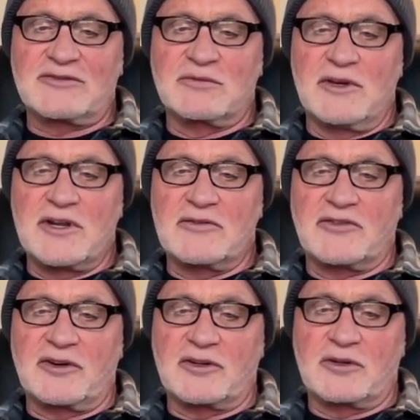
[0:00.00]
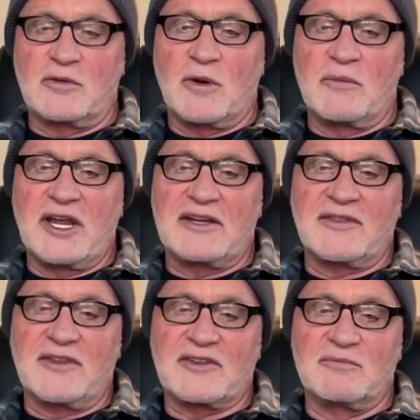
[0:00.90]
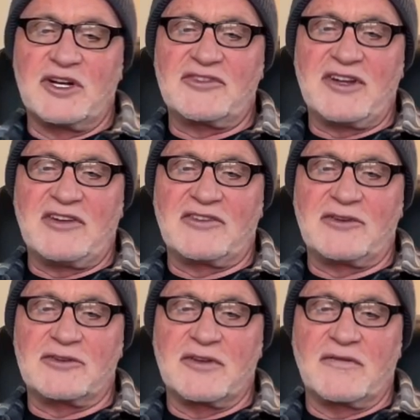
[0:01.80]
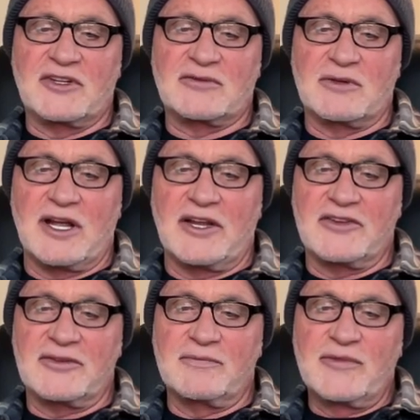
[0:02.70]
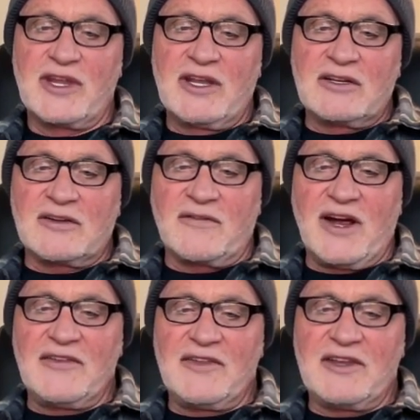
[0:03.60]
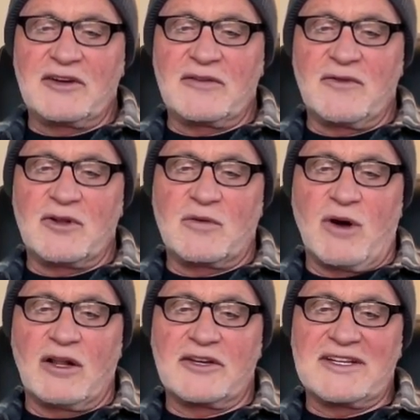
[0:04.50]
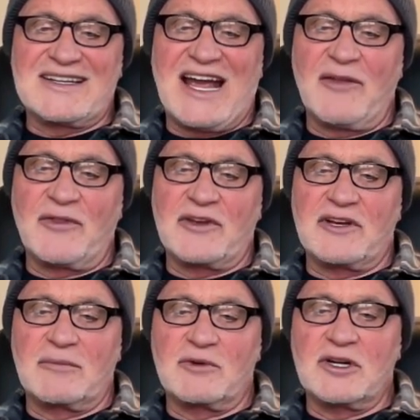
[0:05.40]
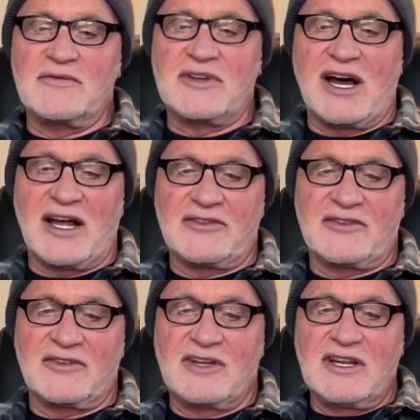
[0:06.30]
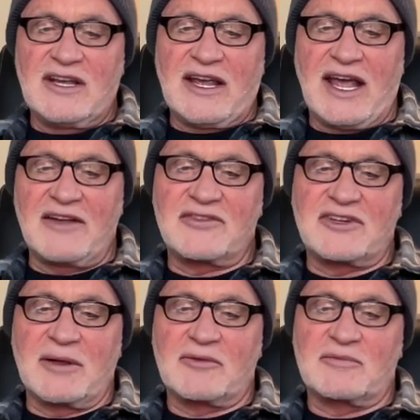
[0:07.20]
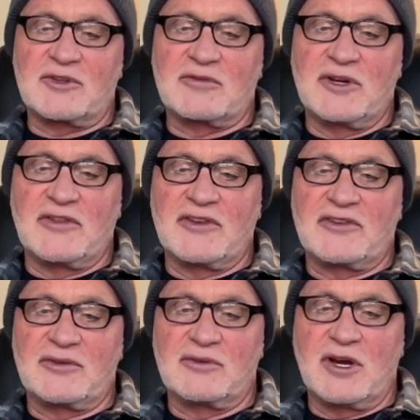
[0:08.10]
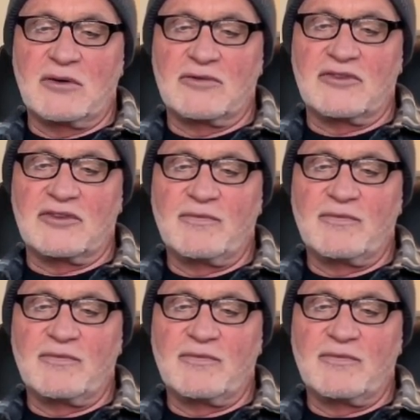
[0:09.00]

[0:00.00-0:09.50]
note circle will make this much easier to visualize. To find the interval quality, count the number of dots, half steps between the two notes.